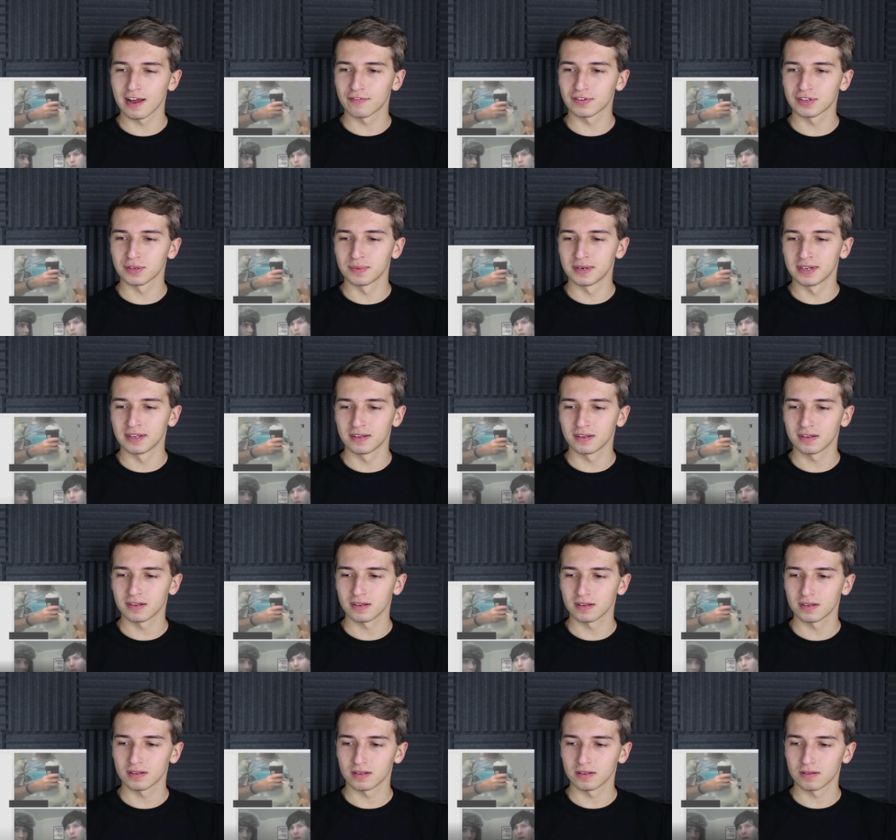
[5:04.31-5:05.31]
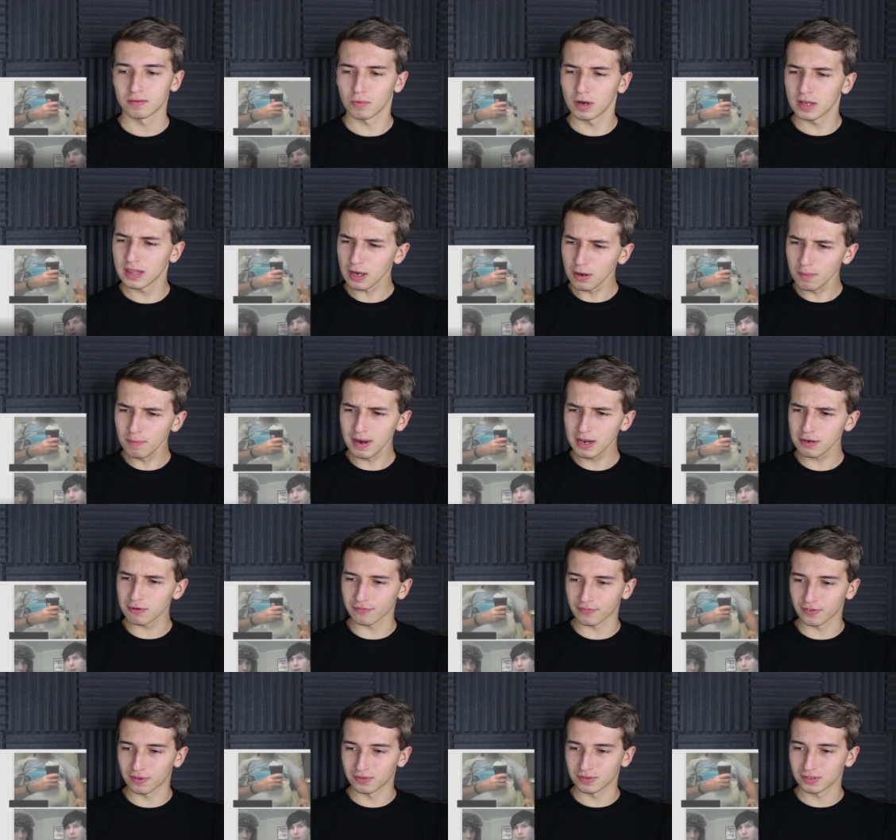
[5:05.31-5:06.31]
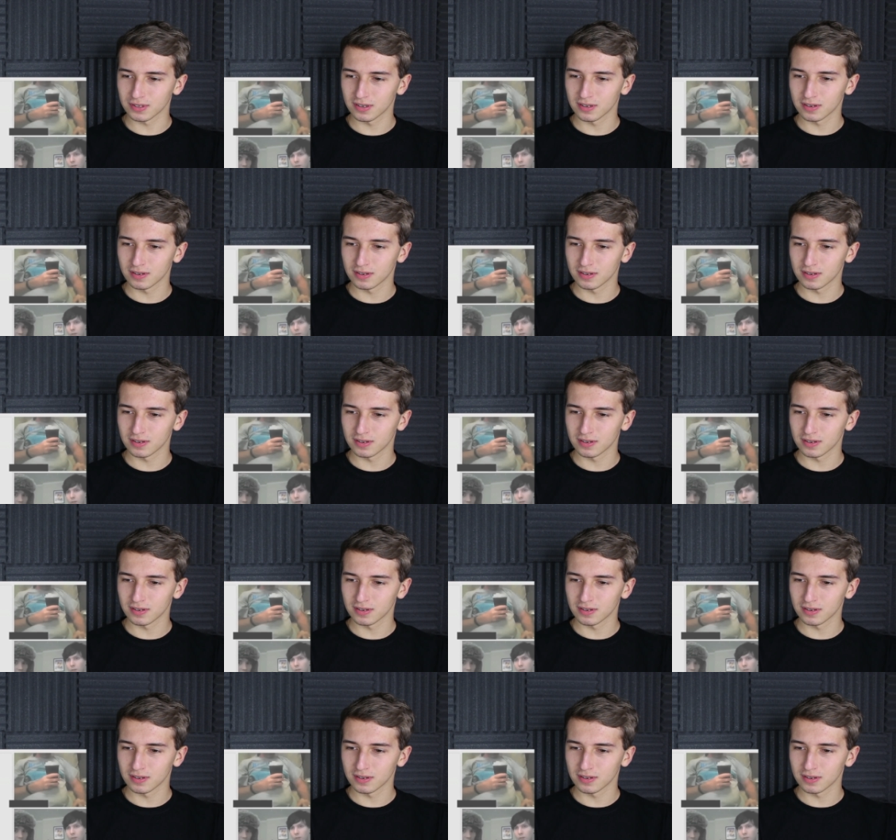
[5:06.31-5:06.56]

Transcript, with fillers: have so many. Are they got microphones?